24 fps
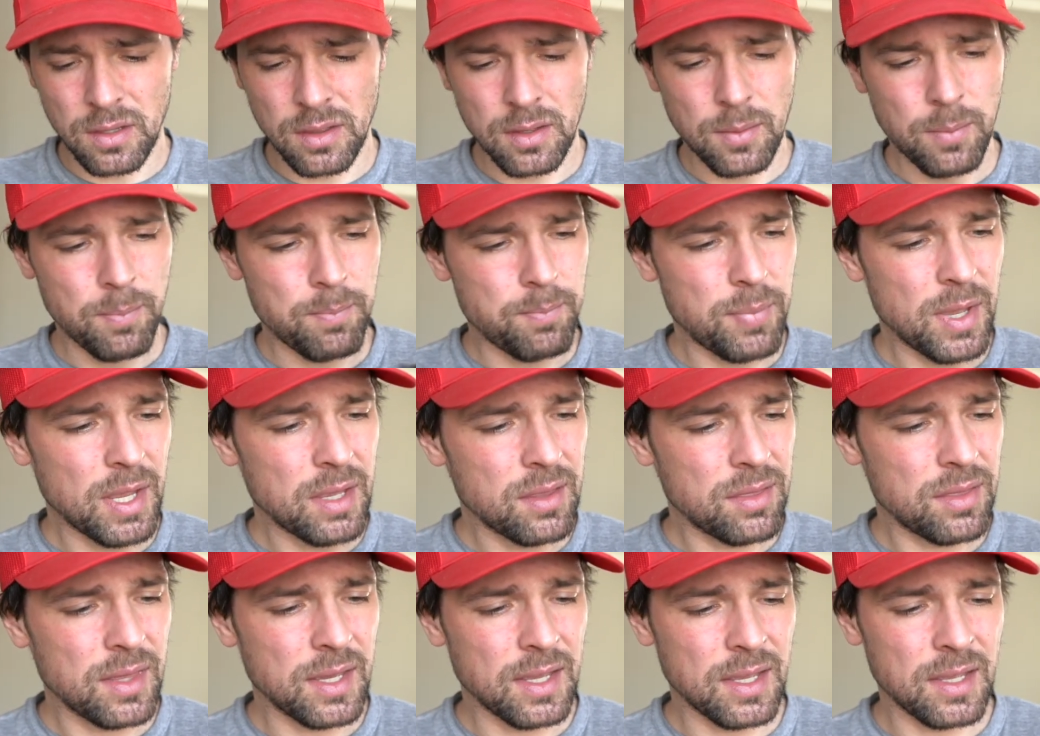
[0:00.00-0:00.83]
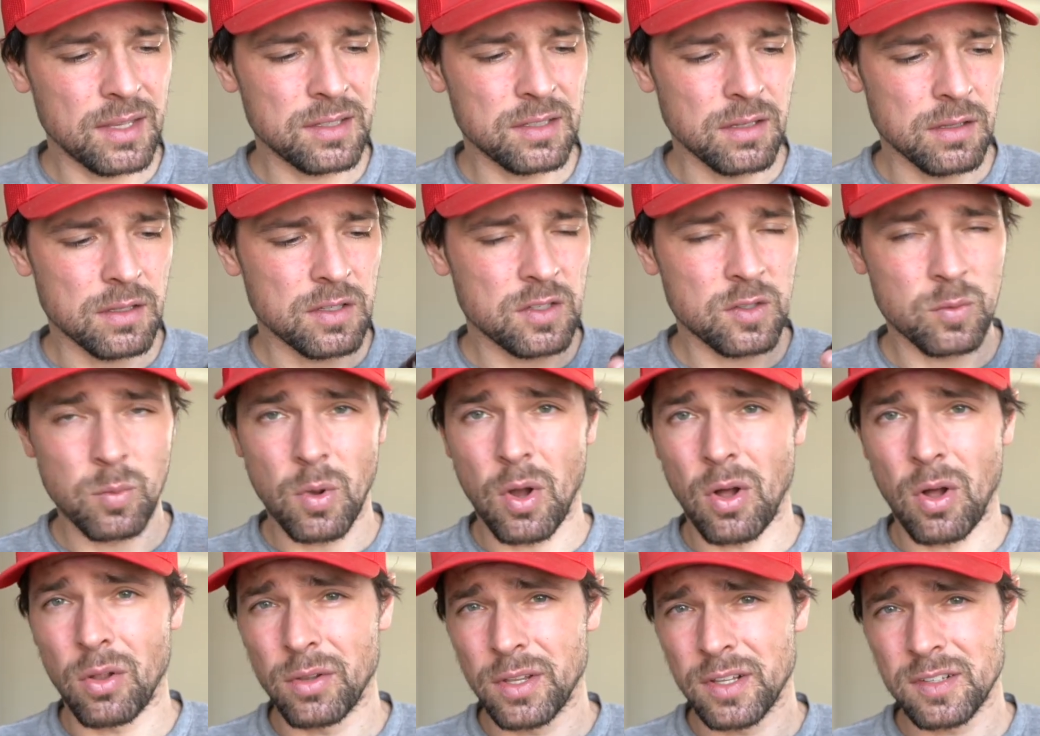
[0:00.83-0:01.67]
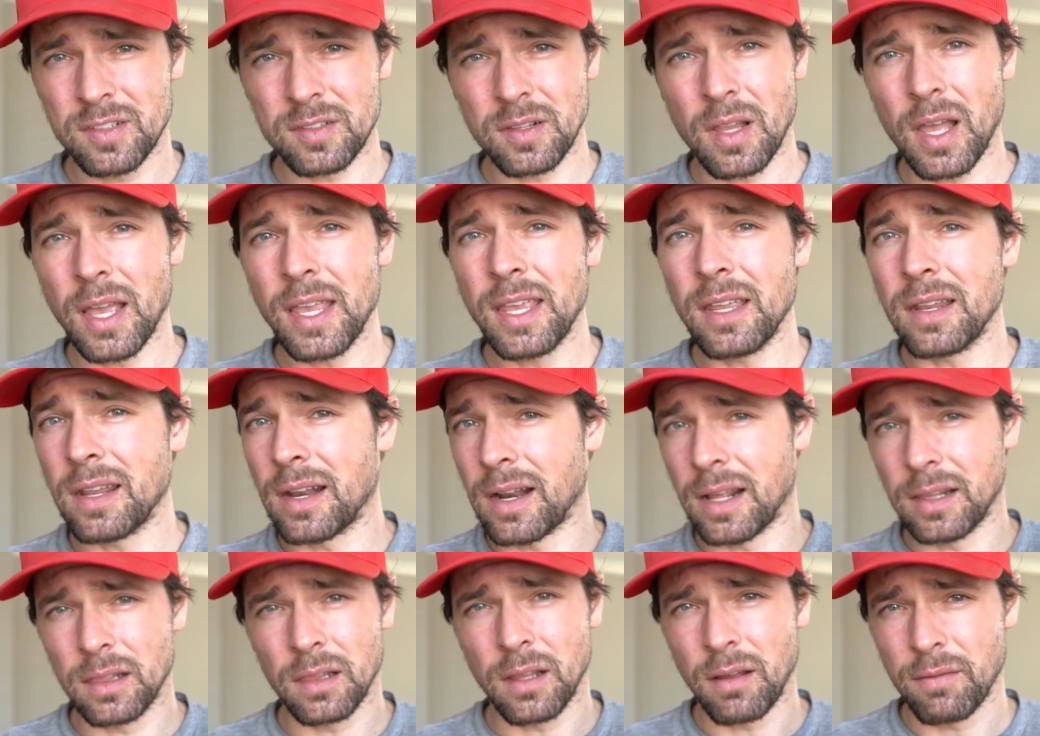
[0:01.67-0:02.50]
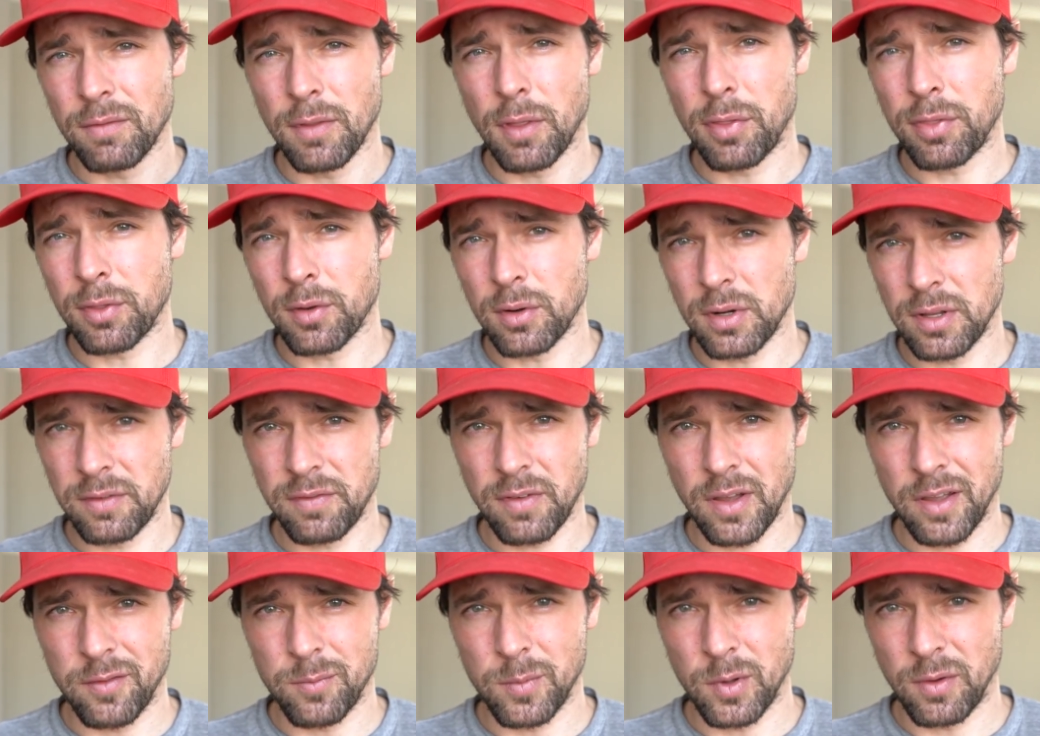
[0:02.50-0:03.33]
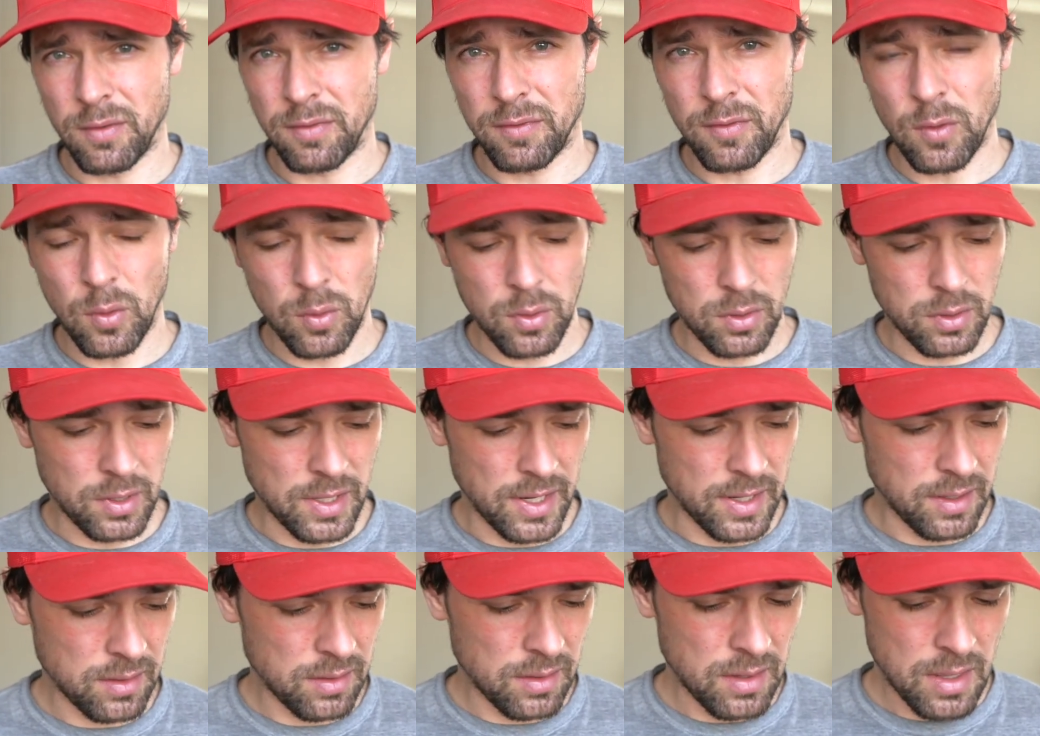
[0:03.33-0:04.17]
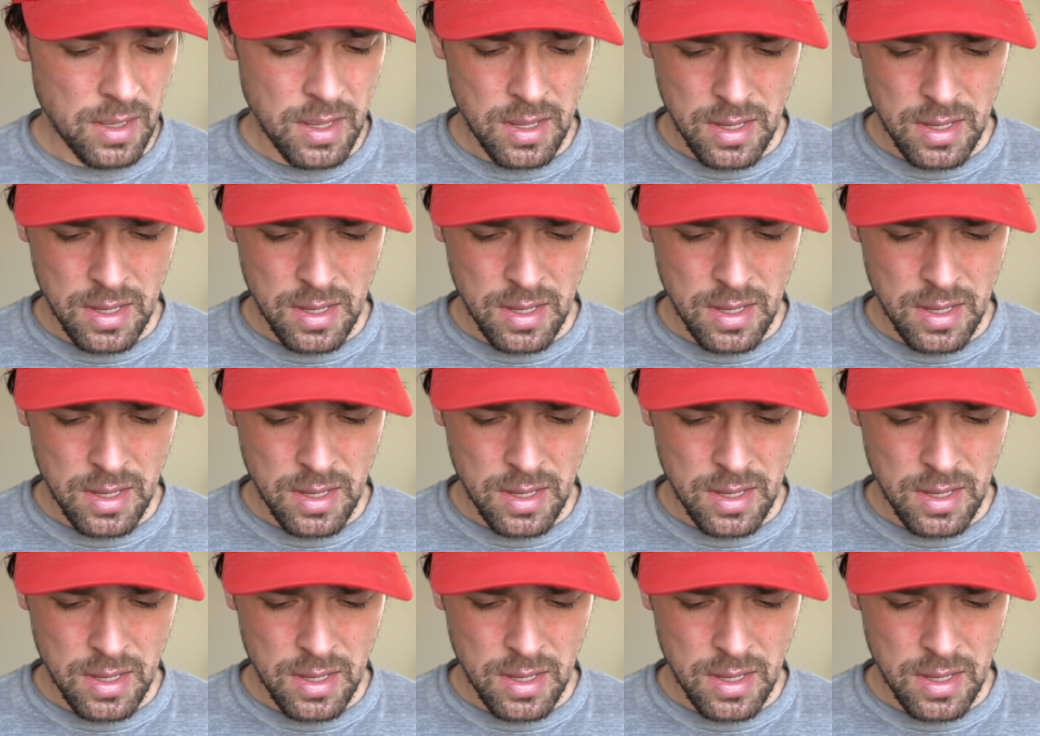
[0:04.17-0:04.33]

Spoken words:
The big thing is it's small and it's light, and I love the 35mm focal length.